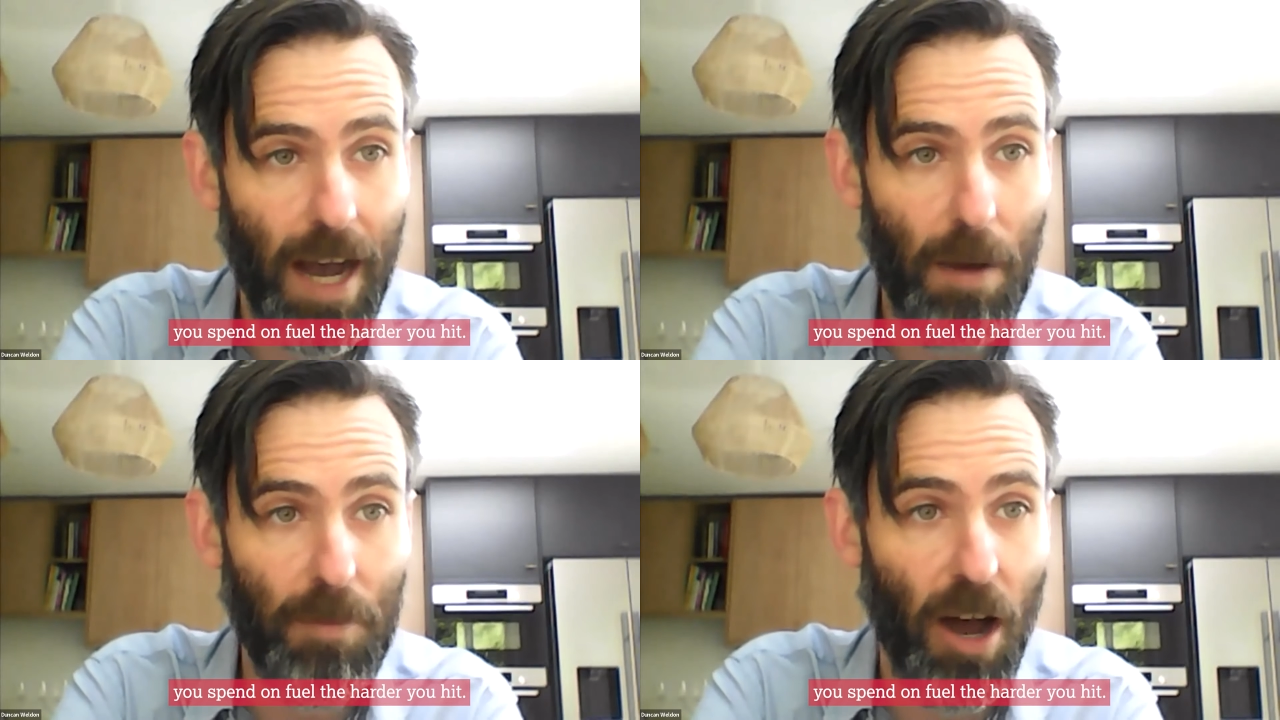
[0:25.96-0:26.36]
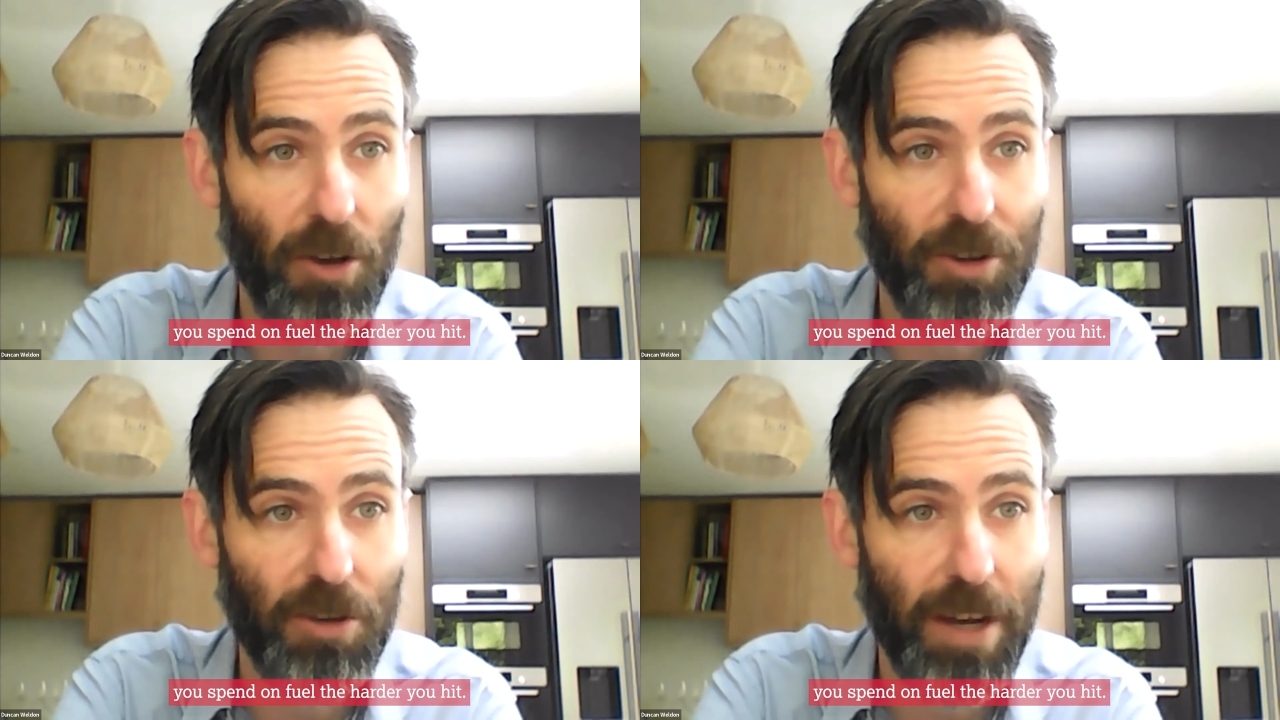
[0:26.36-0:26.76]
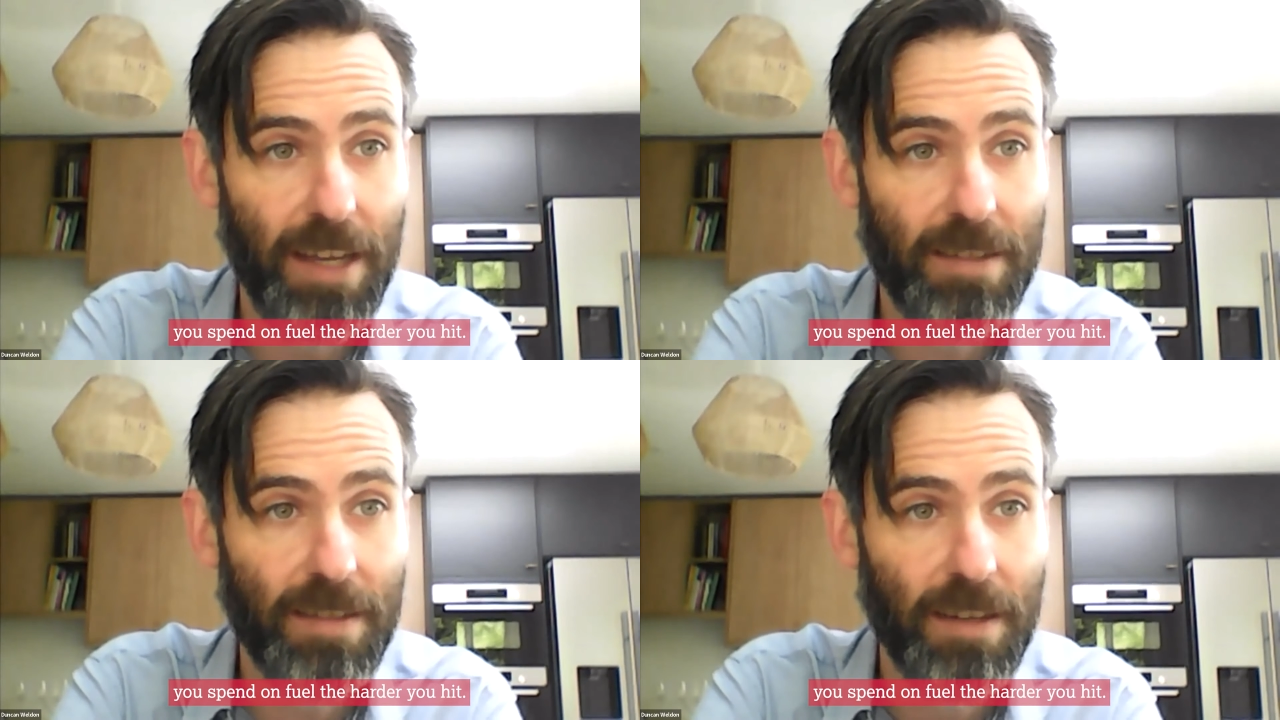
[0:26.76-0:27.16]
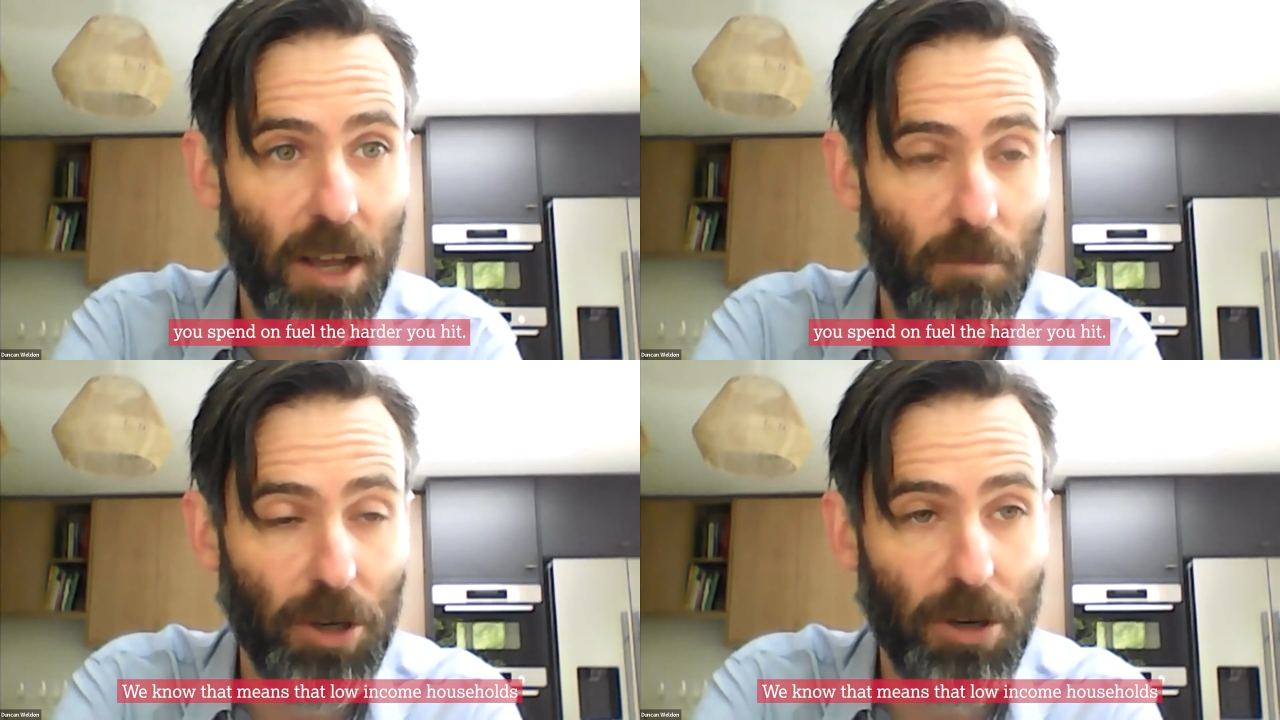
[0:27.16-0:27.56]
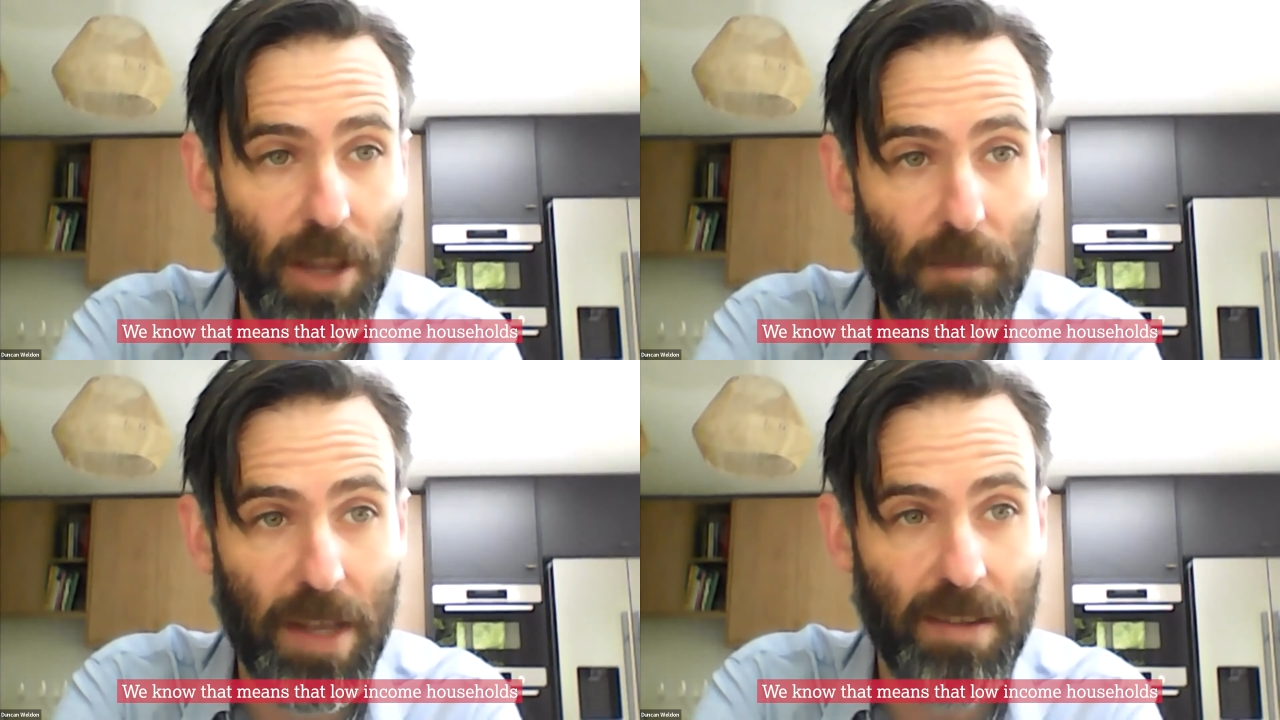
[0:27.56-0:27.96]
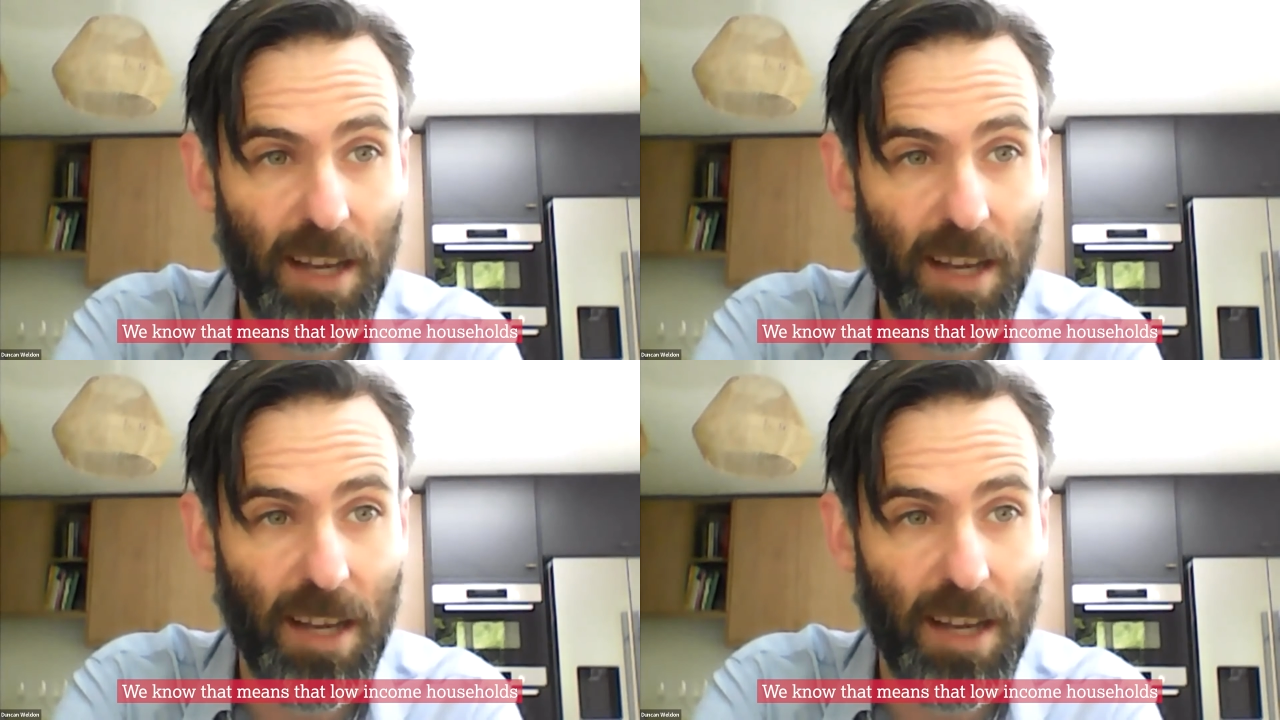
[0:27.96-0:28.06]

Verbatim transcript: um, the harder you hit. We know that means